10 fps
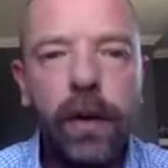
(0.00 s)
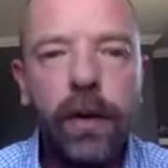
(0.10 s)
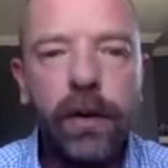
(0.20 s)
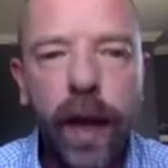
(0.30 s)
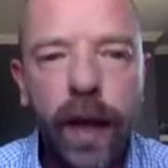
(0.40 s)

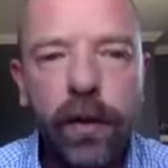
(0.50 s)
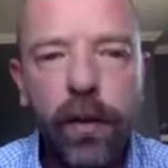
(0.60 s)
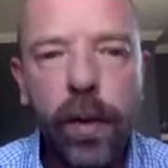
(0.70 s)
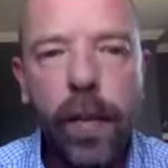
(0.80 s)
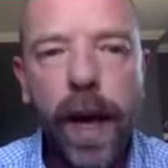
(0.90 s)
you're taken
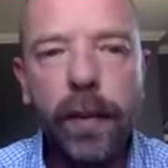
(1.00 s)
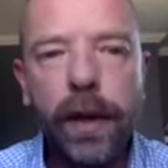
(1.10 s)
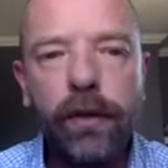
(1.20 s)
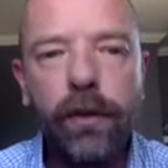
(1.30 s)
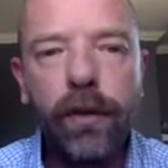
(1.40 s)
to a map
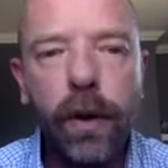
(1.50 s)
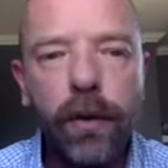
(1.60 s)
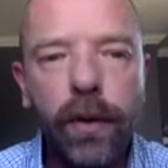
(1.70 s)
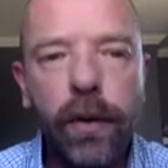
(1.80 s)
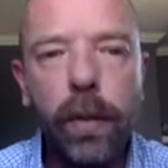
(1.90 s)
that
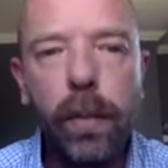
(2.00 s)
shows you the